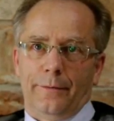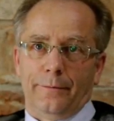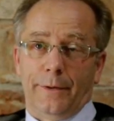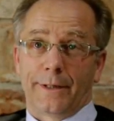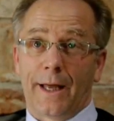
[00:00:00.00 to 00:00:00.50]

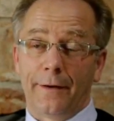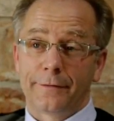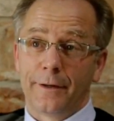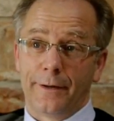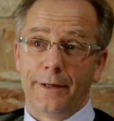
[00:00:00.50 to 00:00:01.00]
But I
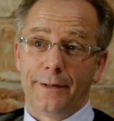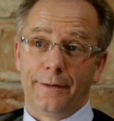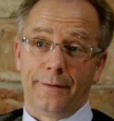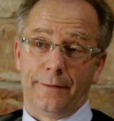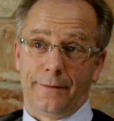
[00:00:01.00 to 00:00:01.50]
studied
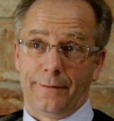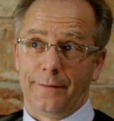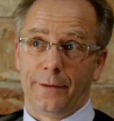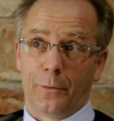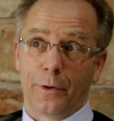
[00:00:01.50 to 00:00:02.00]

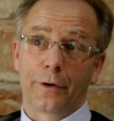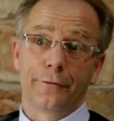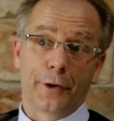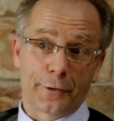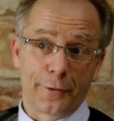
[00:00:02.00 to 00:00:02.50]
the work of
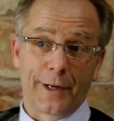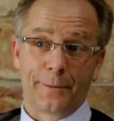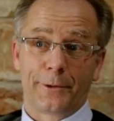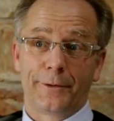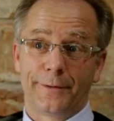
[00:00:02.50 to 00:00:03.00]
Dr.
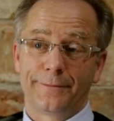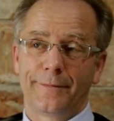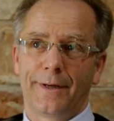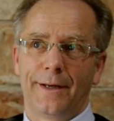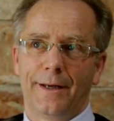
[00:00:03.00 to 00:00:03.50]
Hammer,
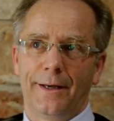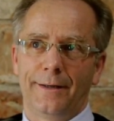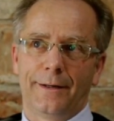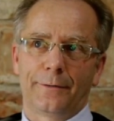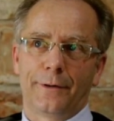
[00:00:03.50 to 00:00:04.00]

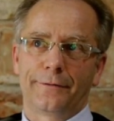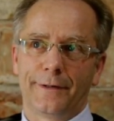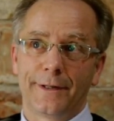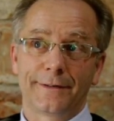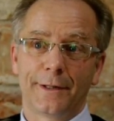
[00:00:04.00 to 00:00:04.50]
and that was
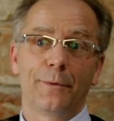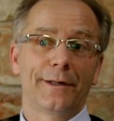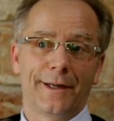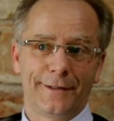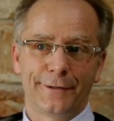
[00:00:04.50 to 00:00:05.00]
fantastic
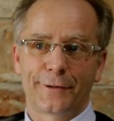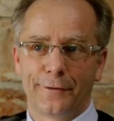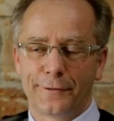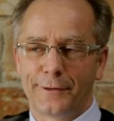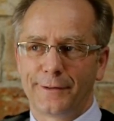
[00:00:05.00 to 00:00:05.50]
what I
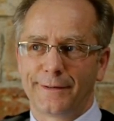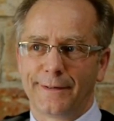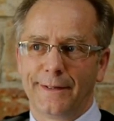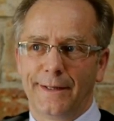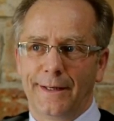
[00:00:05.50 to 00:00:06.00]
discovered.
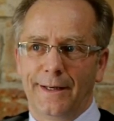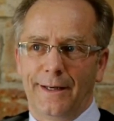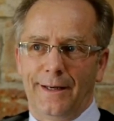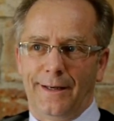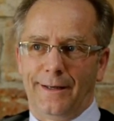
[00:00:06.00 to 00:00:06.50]

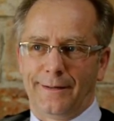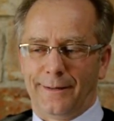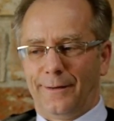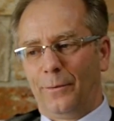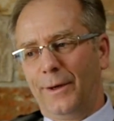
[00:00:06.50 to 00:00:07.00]

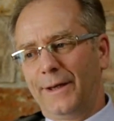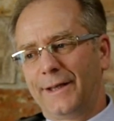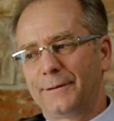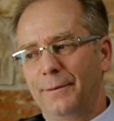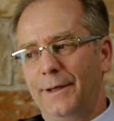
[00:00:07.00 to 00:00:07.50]
And when I
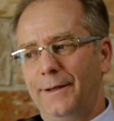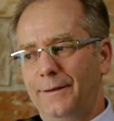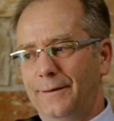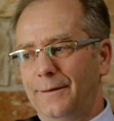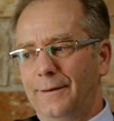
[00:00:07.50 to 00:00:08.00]

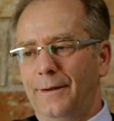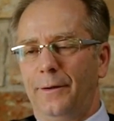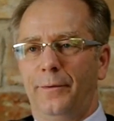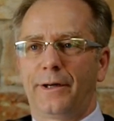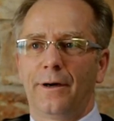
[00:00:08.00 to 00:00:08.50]
explained
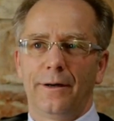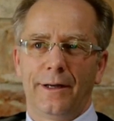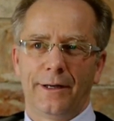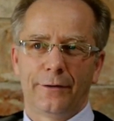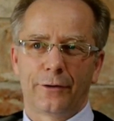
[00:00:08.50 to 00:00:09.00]

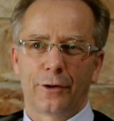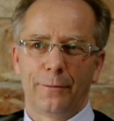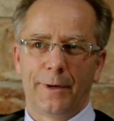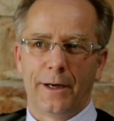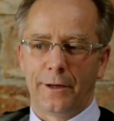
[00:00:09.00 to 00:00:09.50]
recalling total
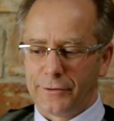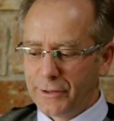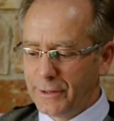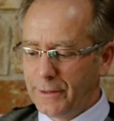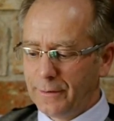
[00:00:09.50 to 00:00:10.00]

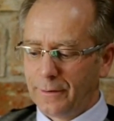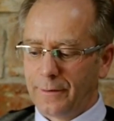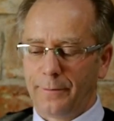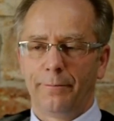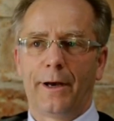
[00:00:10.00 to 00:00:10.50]
biology
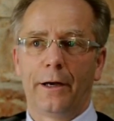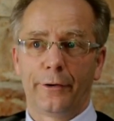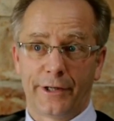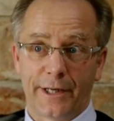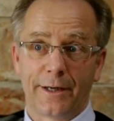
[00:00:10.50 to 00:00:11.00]
or
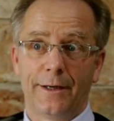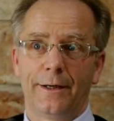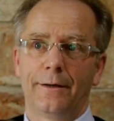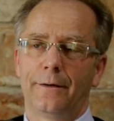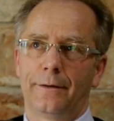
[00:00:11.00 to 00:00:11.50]

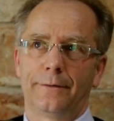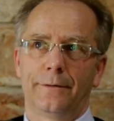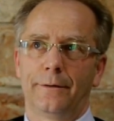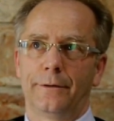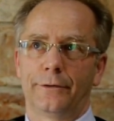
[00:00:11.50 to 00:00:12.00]
Biologica
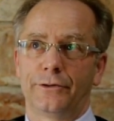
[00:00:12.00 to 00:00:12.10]
or